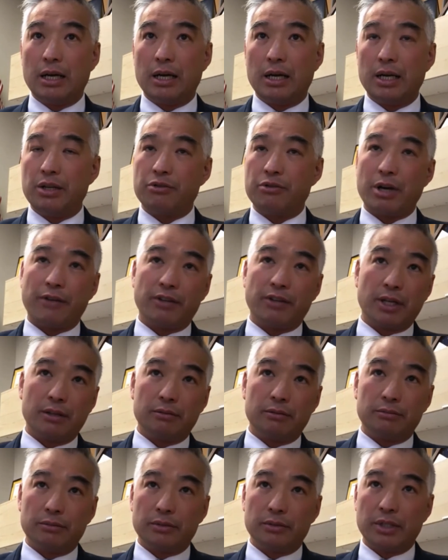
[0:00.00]
in
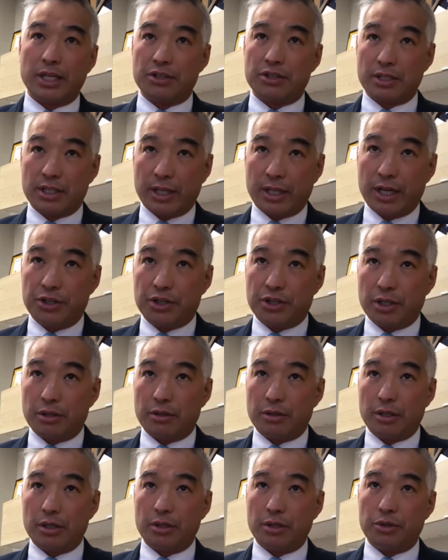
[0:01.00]
drafting legislation
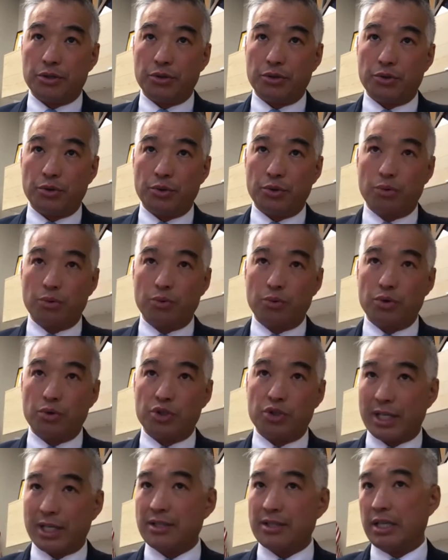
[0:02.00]
to do
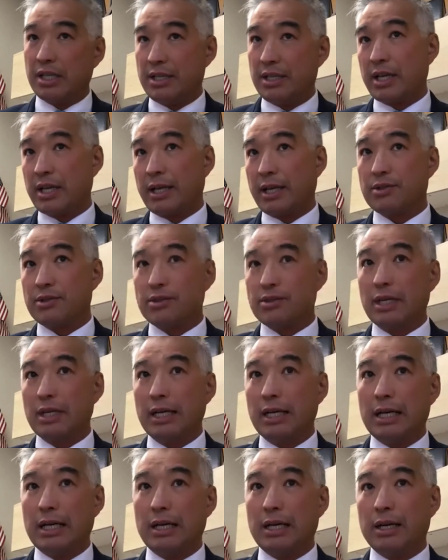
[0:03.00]
just these things.
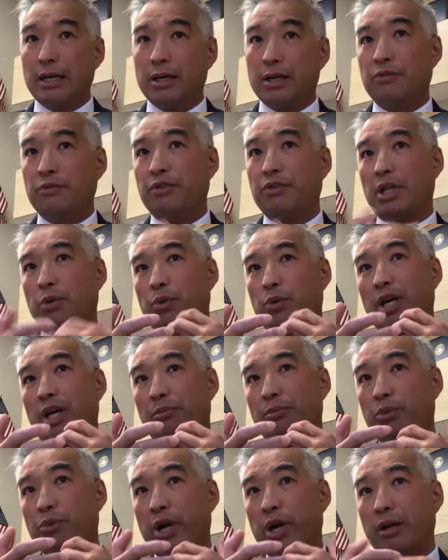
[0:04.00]
And hopefully we
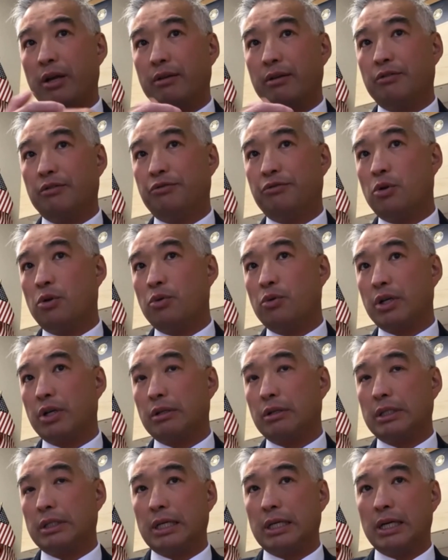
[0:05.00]
can bring forward
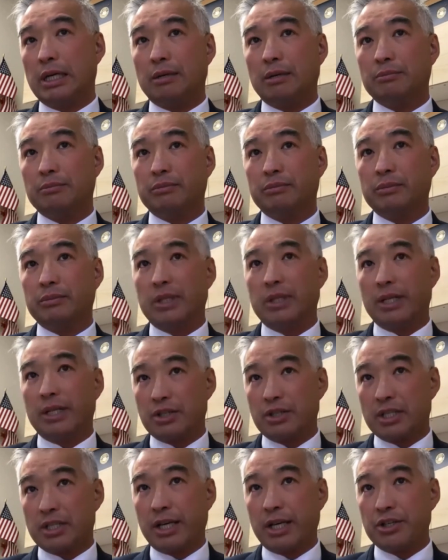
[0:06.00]
the
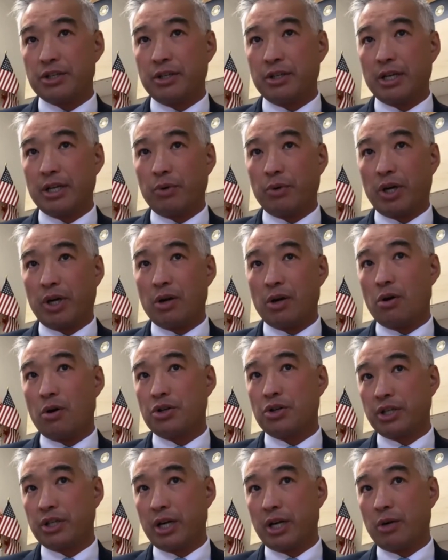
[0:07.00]
legislation that we can all
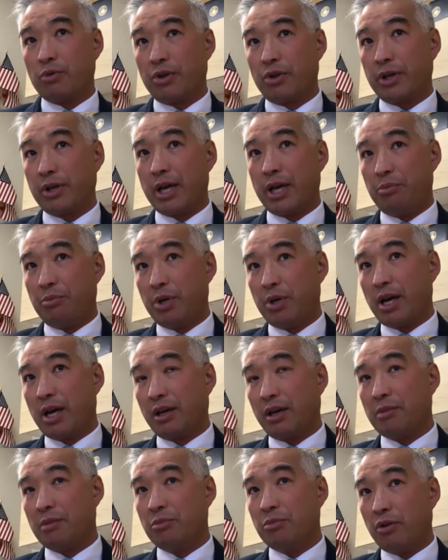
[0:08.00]
share with the
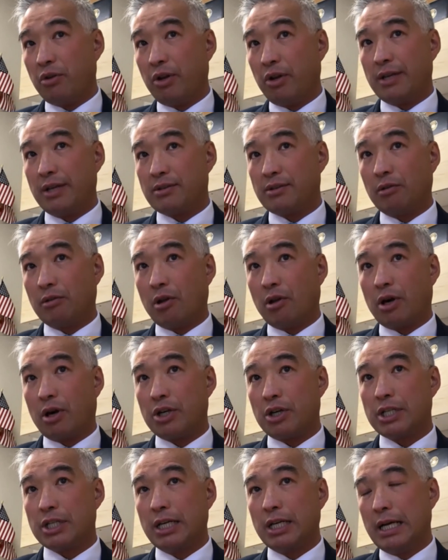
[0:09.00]
API community as at
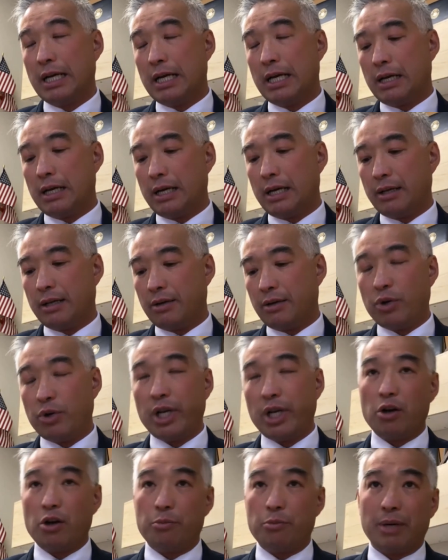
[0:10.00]
large, and
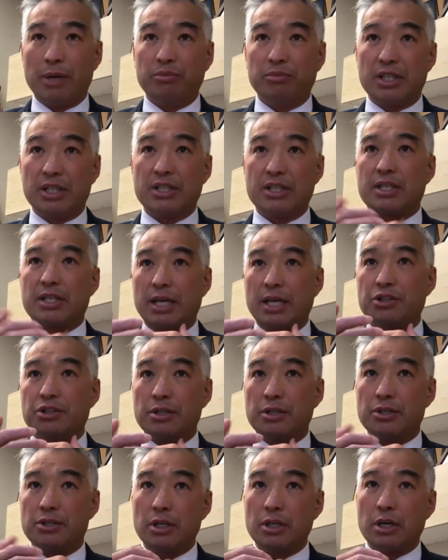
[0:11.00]
really open up the
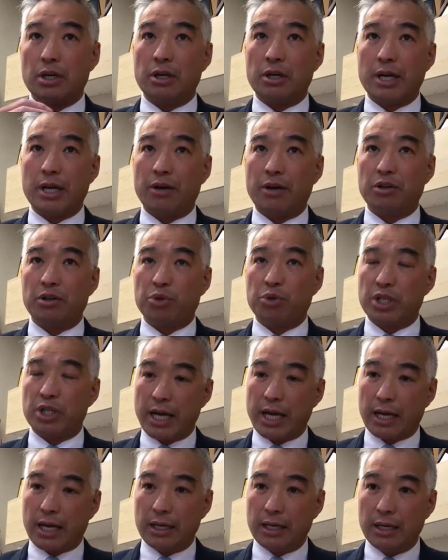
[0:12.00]
discussions on how to
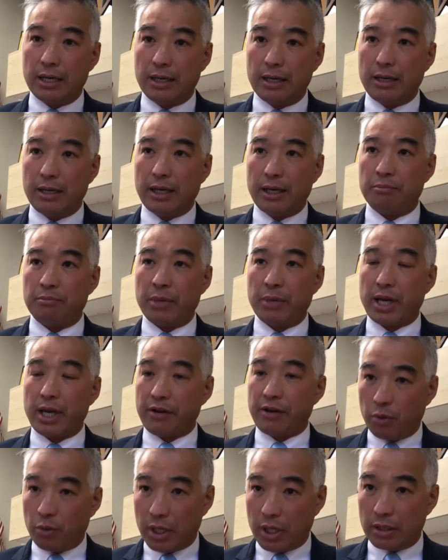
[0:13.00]
protect and make
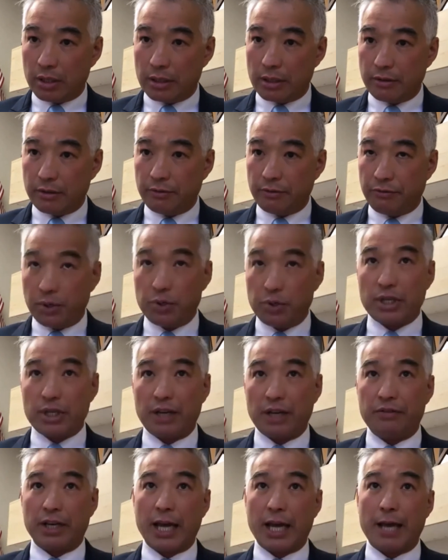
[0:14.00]
everyone feel
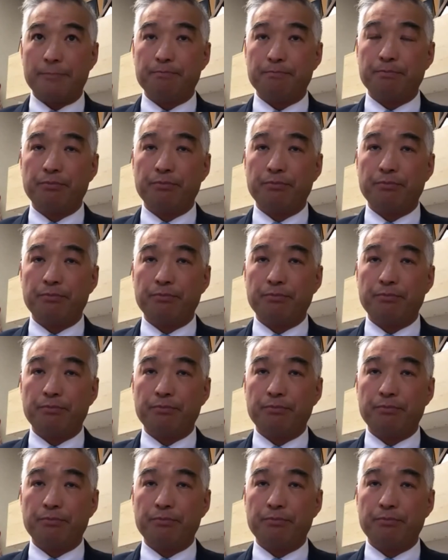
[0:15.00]
safe again.